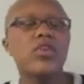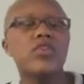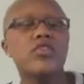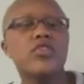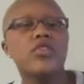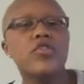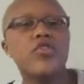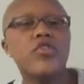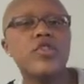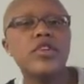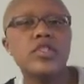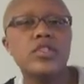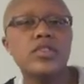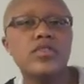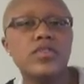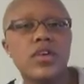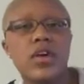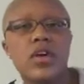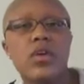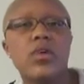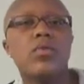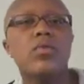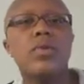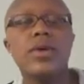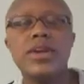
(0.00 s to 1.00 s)
So first of
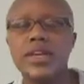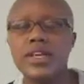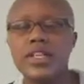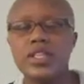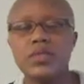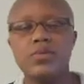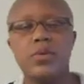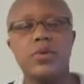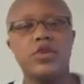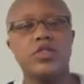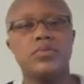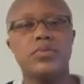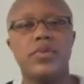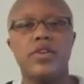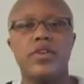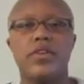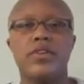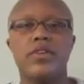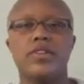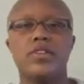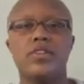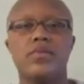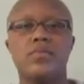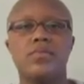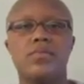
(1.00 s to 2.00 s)
all, what is
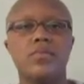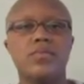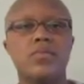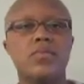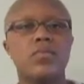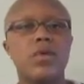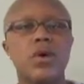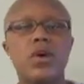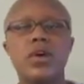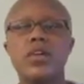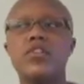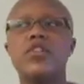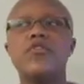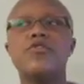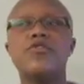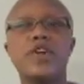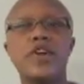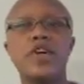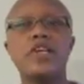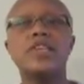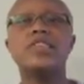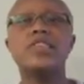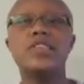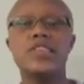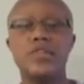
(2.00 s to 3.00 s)
postmodernism? Well, the
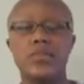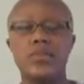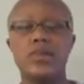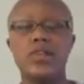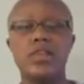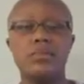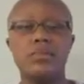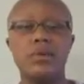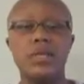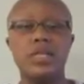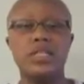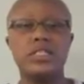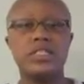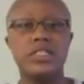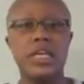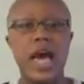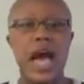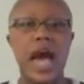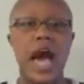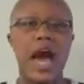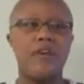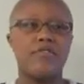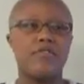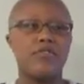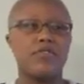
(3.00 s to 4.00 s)
phrase literally means
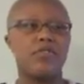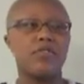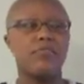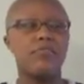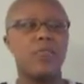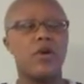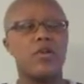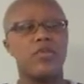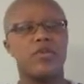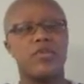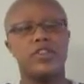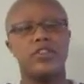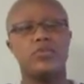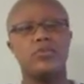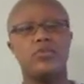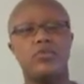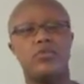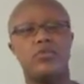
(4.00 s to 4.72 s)
after the modernist